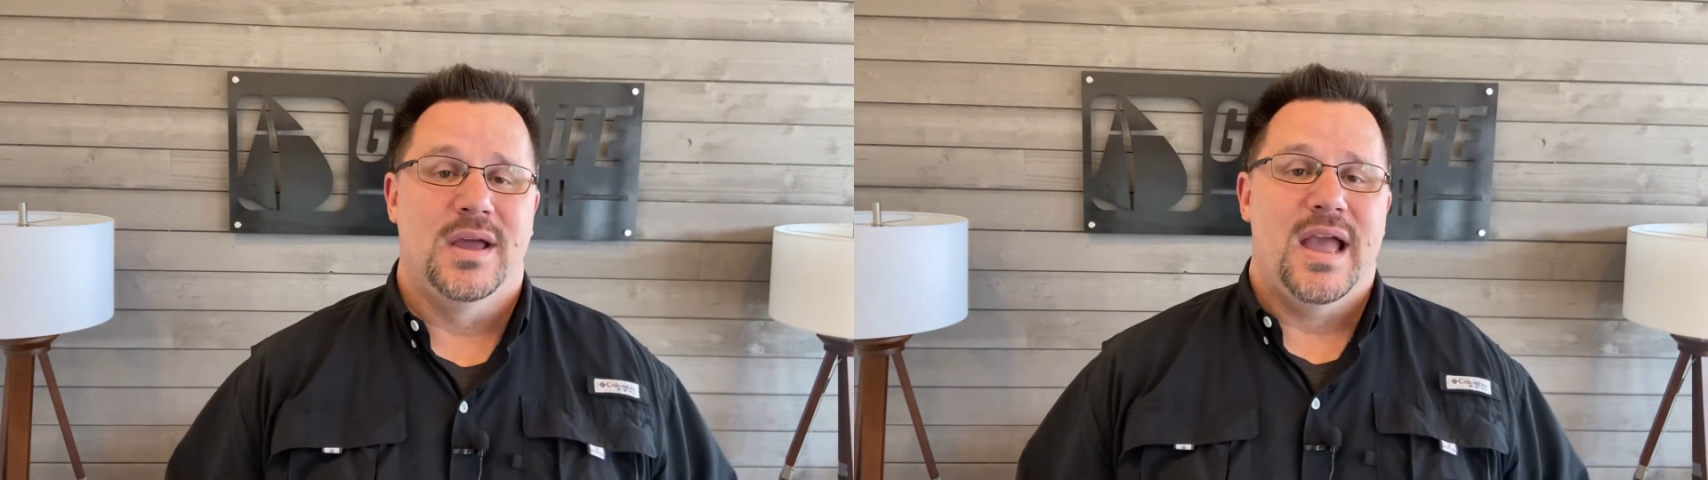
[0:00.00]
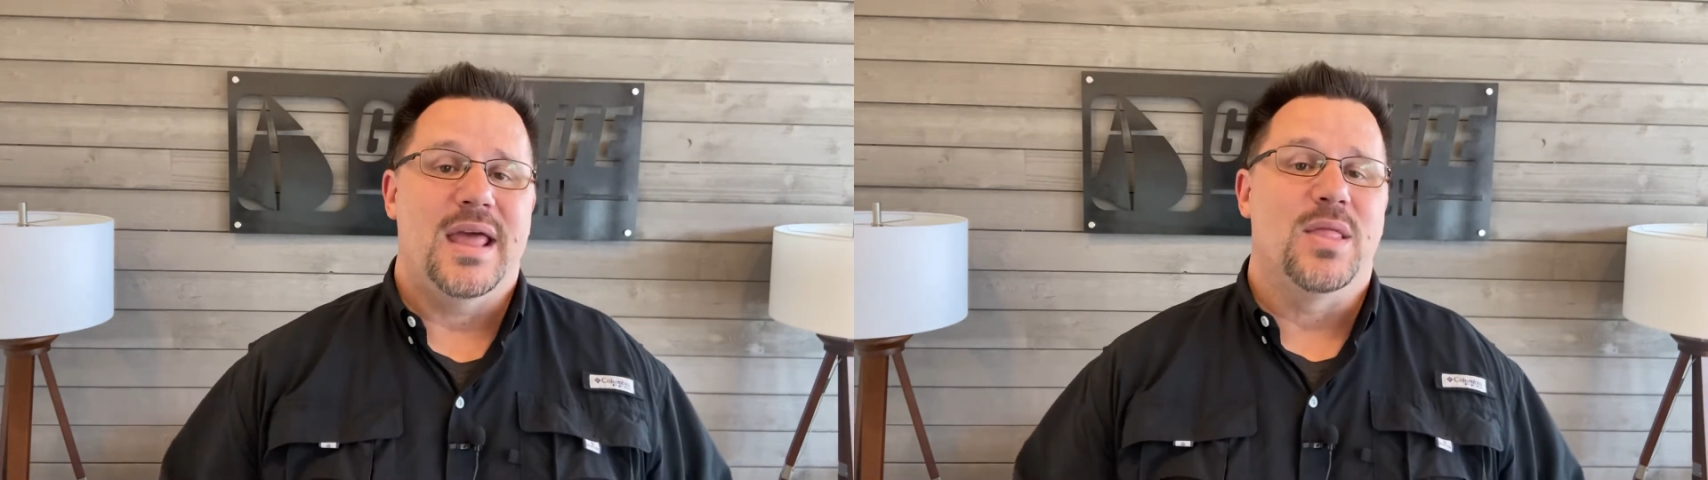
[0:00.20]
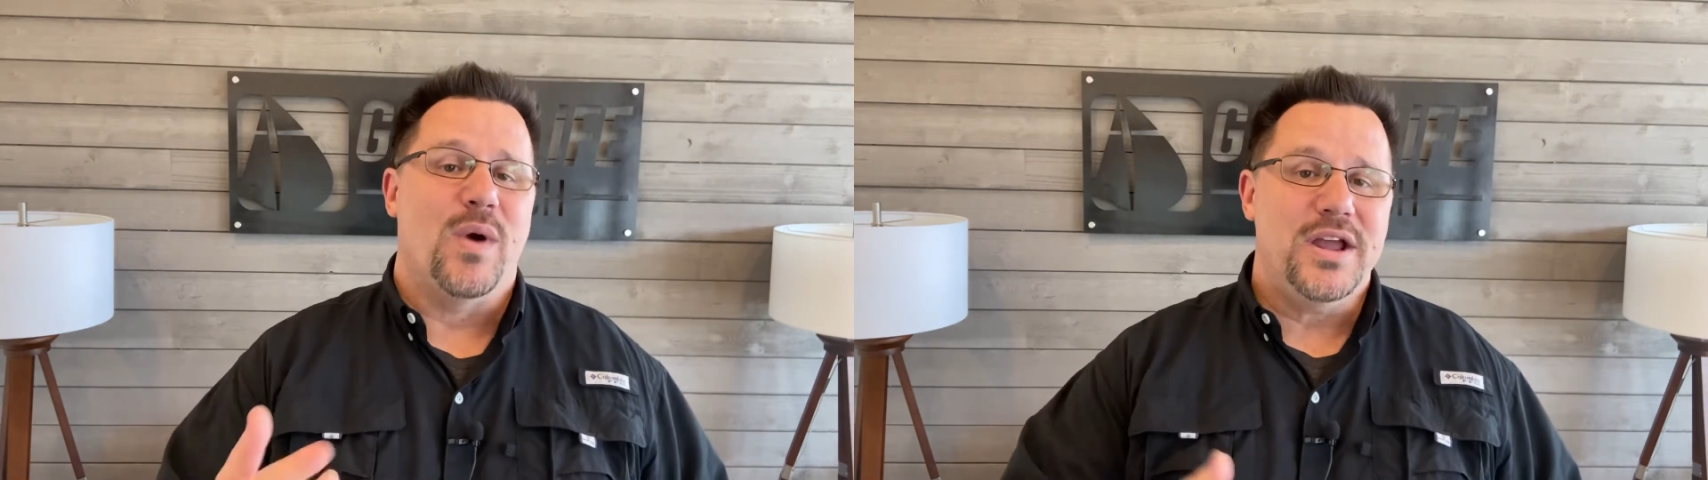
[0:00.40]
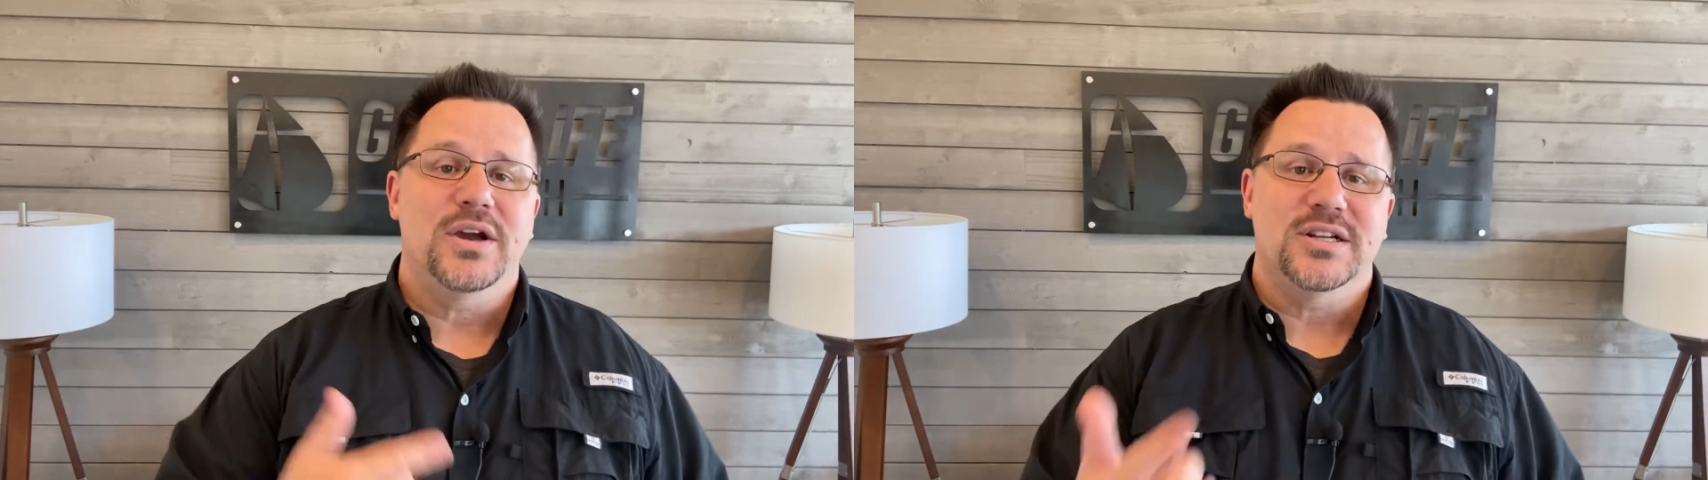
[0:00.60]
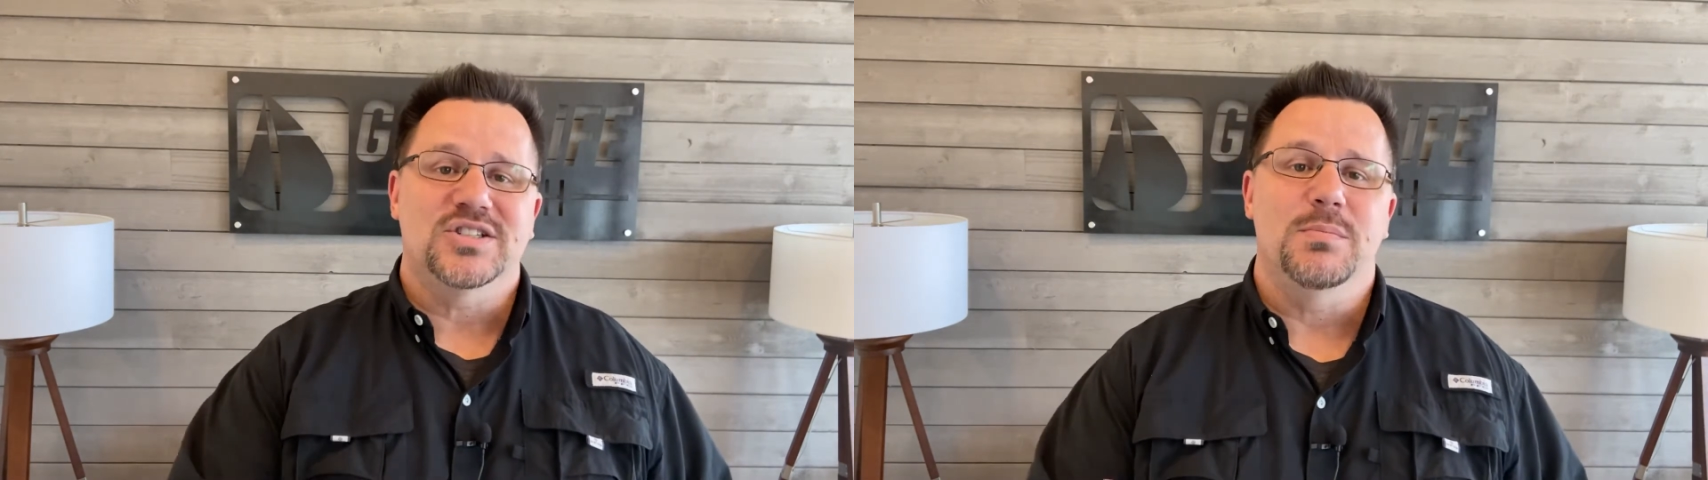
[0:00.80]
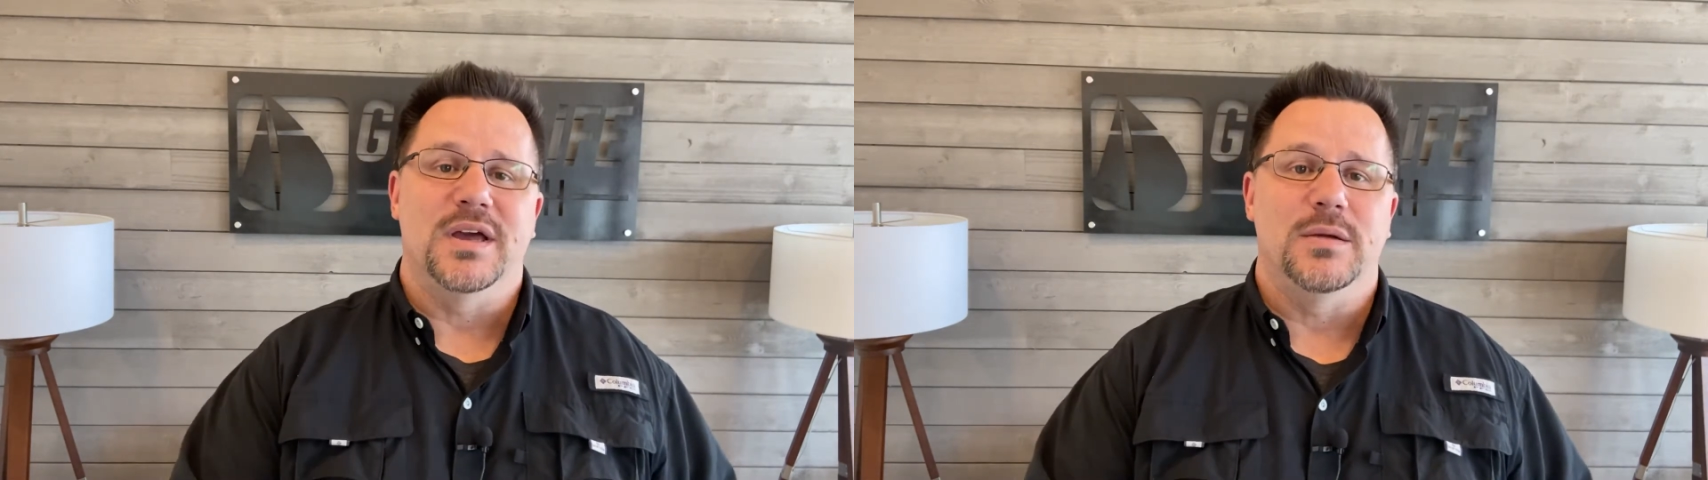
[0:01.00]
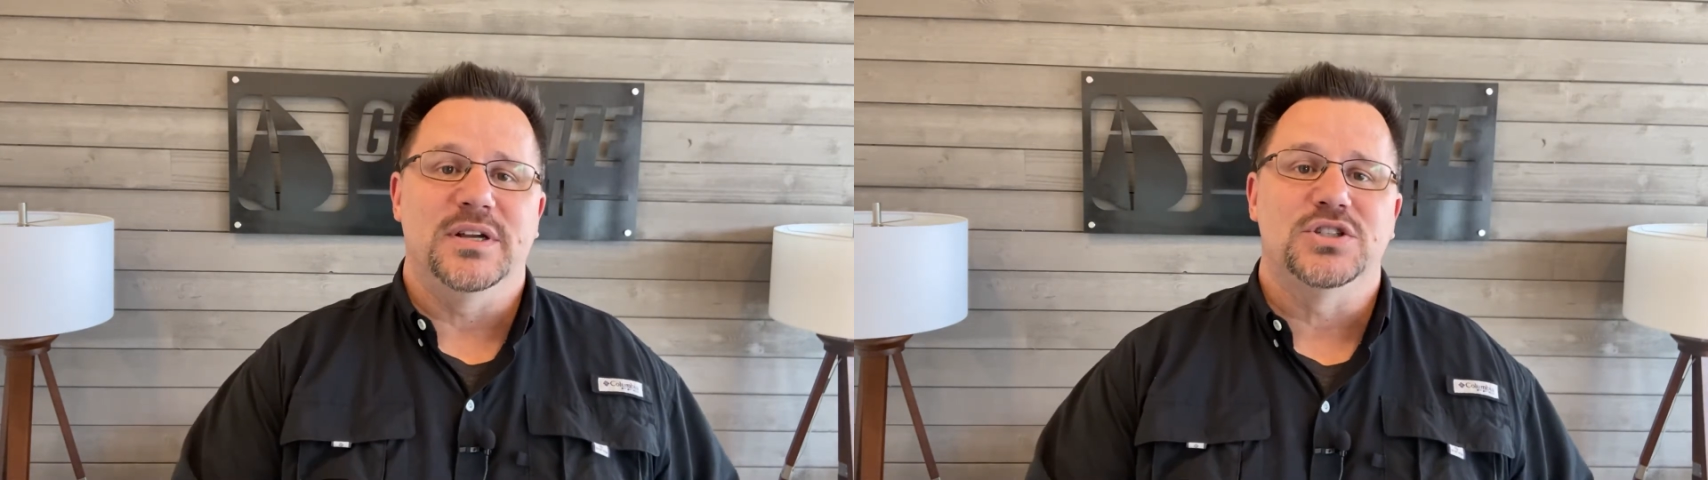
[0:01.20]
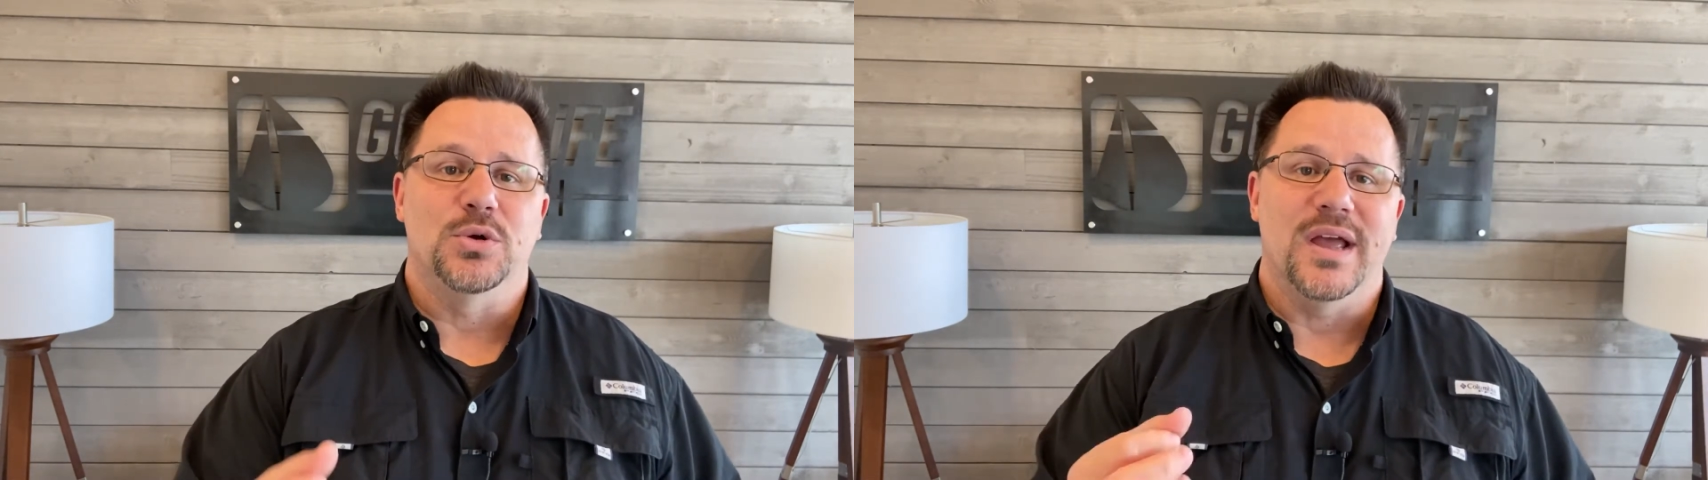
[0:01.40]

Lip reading: And the way you're going to submit them is through